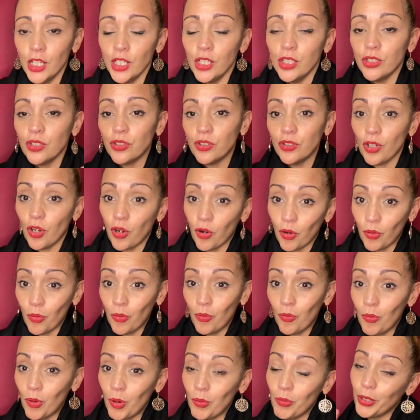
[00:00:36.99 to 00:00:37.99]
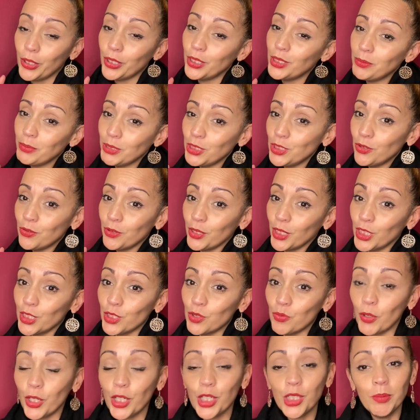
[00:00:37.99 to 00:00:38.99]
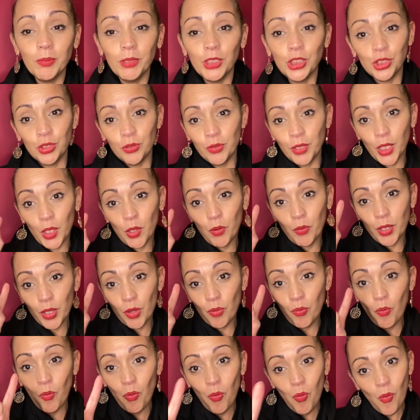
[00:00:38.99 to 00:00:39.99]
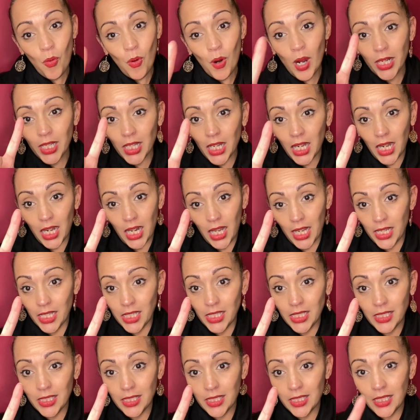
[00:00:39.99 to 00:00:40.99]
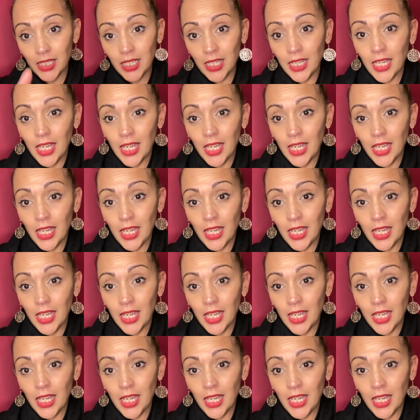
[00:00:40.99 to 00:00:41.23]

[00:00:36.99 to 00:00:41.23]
So what we're gonna be doing is we're gonna be shooting with one light